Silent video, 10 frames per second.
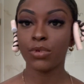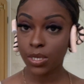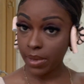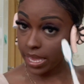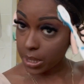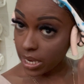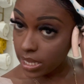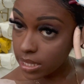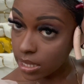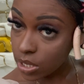doing my
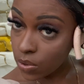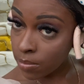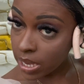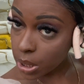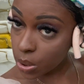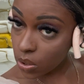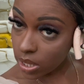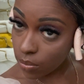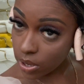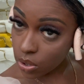edges. You want to make sure
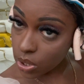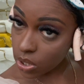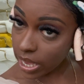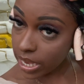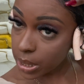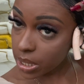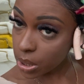that when you're doing your edges,